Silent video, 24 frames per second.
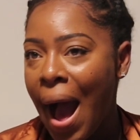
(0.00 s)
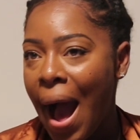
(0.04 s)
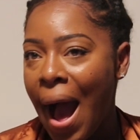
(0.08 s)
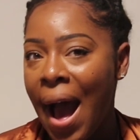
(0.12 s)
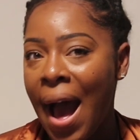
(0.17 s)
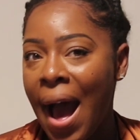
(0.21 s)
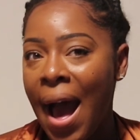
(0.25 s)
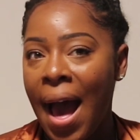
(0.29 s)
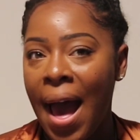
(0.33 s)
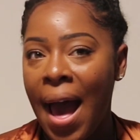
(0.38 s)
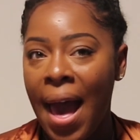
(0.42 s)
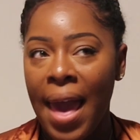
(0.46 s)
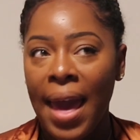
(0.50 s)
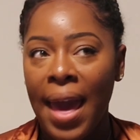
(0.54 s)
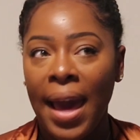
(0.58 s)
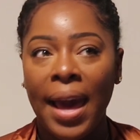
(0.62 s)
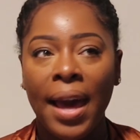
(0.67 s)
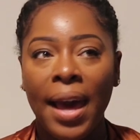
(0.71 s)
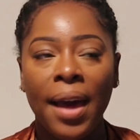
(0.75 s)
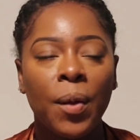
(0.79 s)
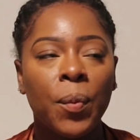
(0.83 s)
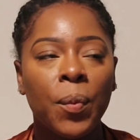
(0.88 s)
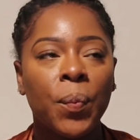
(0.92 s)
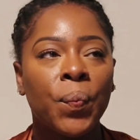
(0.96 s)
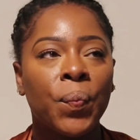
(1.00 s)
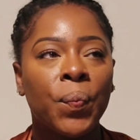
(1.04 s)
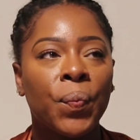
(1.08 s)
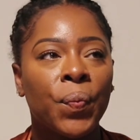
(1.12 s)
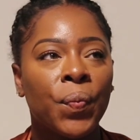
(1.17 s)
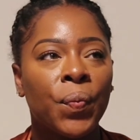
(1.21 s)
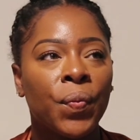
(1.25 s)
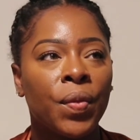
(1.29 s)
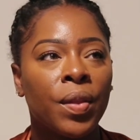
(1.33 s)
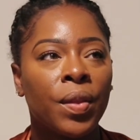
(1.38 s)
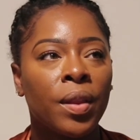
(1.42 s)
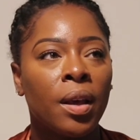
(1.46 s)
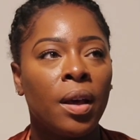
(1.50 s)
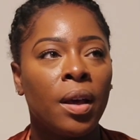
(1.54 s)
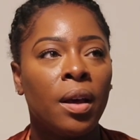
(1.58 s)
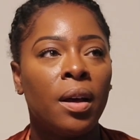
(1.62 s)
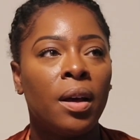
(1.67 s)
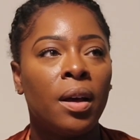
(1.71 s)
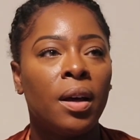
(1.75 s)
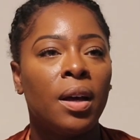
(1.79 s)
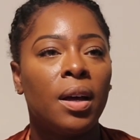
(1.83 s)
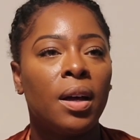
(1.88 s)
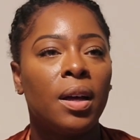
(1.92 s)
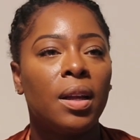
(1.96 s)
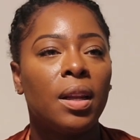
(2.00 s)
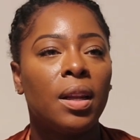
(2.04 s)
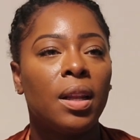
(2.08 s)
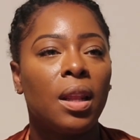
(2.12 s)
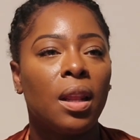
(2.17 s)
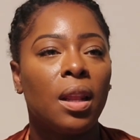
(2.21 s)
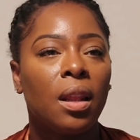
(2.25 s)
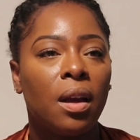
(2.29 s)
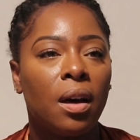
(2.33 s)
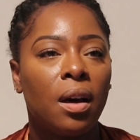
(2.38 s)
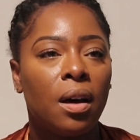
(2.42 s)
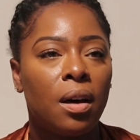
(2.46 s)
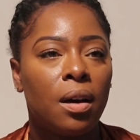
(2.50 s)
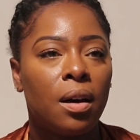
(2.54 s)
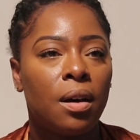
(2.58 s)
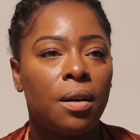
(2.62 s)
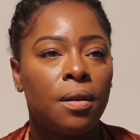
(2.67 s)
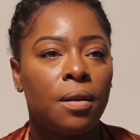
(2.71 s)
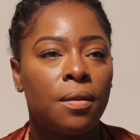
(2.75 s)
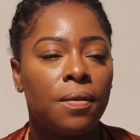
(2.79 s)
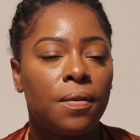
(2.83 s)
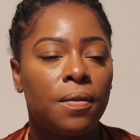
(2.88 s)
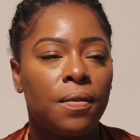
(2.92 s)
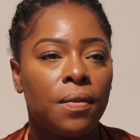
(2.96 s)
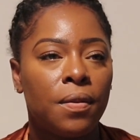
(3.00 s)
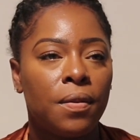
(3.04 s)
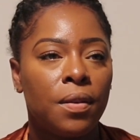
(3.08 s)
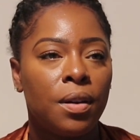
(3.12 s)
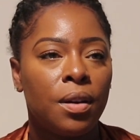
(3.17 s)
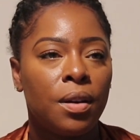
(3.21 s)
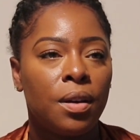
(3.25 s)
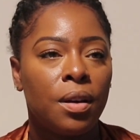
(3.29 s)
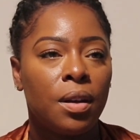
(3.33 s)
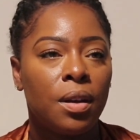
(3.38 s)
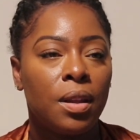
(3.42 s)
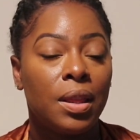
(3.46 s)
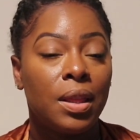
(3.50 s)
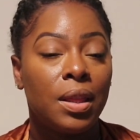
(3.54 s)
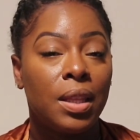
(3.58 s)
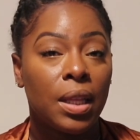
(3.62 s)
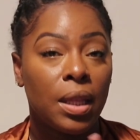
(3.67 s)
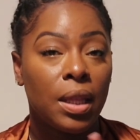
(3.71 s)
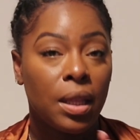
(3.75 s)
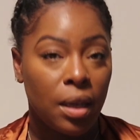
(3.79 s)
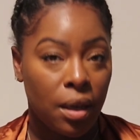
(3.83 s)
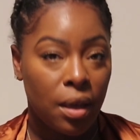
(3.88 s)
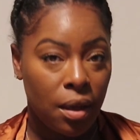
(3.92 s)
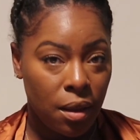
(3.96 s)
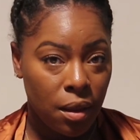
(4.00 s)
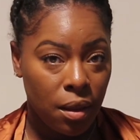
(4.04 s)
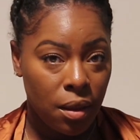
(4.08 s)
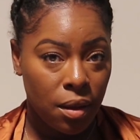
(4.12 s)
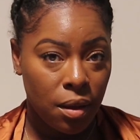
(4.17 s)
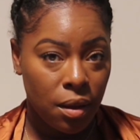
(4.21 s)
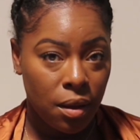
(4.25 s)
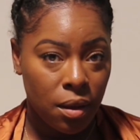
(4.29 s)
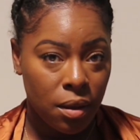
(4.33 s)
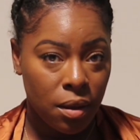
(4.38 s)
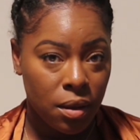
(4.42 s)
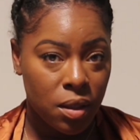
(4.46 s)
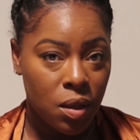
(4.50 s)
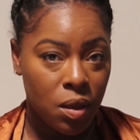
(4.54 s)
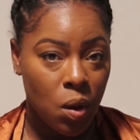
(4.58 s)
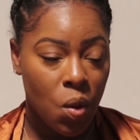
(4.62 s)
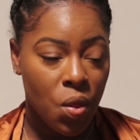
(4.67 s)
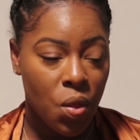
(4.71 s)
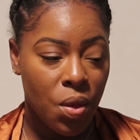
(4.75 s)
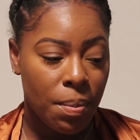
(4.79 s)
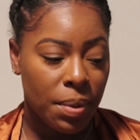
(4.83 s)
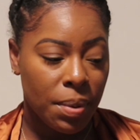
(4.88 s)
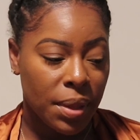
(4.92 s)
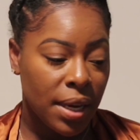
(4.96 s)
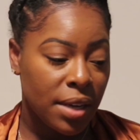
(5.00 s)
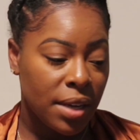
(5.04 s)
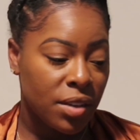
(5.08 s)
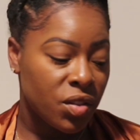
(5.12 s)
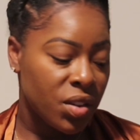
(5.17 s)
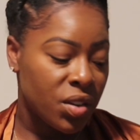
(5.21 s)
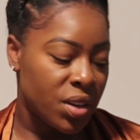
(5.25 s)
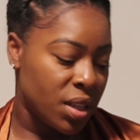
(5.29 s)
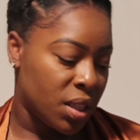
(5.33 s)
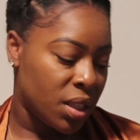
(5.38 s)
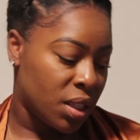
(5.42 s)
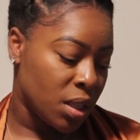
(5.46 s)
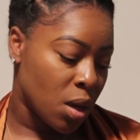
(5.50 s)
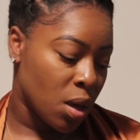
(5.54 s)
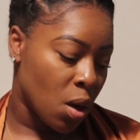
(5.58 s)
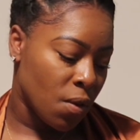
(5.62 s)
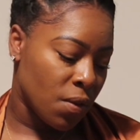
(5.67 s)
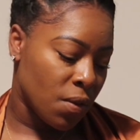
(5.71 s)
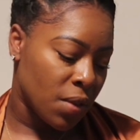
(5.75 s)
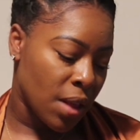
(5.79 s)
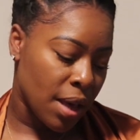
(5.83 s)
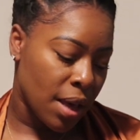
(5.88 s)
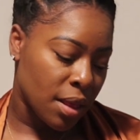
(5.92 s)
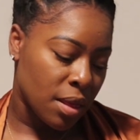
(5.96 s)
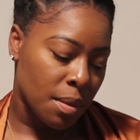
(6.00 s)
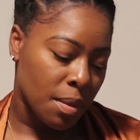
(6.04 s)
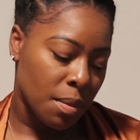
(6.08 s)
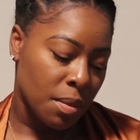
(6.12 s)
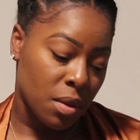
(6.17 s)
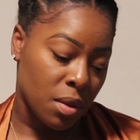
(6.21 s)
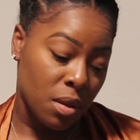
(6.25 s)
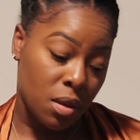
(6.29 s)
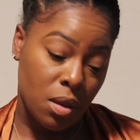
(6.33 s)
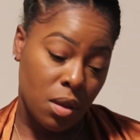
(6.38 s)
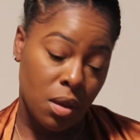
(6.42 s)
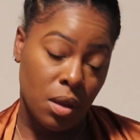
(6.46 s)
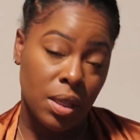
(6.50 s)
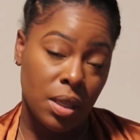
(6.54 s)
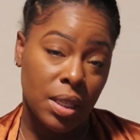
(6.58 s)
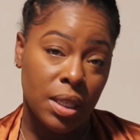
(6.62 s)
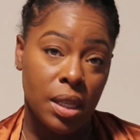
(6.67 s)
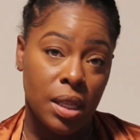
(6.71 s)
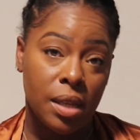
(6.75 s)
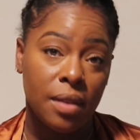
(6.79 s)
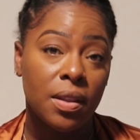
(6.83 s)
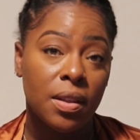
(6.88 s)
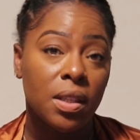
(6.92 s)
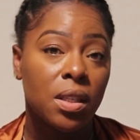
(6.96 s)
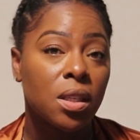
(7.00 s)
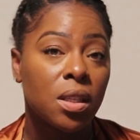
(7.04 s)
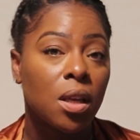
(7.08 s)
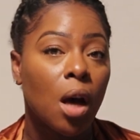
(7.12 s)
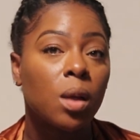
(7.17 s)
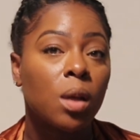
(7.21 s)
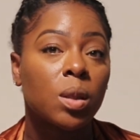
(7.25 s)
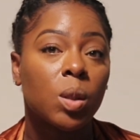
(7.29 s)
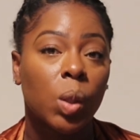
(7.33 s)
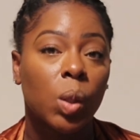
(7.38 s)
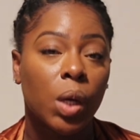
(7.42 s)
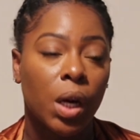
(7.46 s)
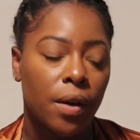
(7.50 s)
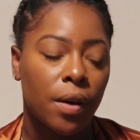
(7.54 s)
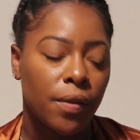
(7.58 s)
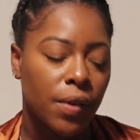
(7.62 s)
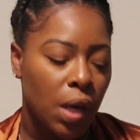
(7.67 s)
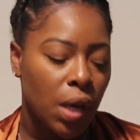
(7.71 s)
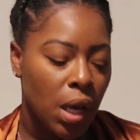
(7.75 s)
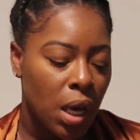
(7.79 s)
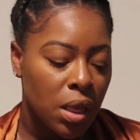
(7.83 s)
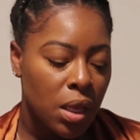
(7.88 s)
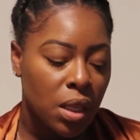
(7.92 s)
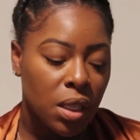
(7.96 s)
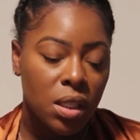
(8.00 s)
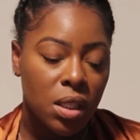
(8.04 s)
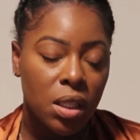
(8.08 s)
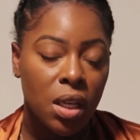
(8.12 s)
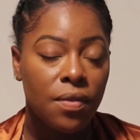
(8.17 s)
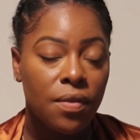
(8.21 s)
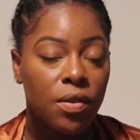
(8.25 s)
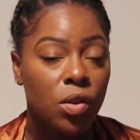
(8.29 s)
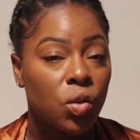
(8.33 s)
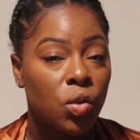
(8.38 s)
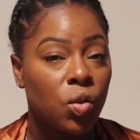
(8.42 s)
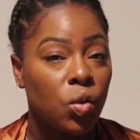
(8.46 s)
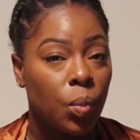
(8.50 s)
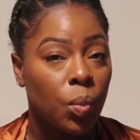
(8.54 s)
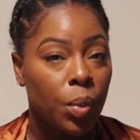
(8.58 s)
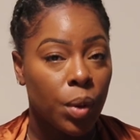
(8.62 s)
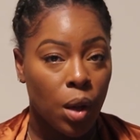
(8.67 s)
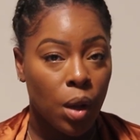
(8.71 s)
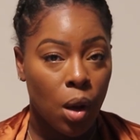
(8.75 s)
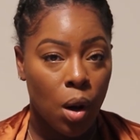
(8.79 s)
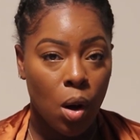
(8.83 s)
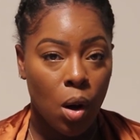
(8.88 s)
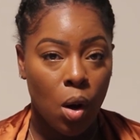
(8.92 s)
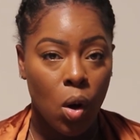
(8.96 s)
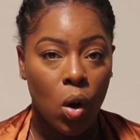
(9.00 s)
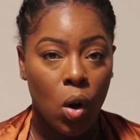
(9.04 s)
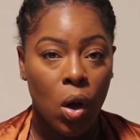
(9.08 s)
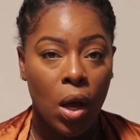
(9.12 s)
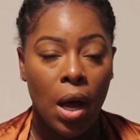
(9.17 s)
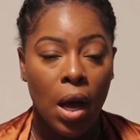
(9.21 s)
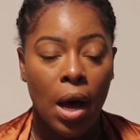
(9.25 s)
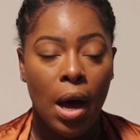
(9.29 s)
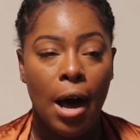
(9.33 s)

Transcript: I Love the length. So the blazer itself, like the sleeve, this is also curved. The sleeves are super long.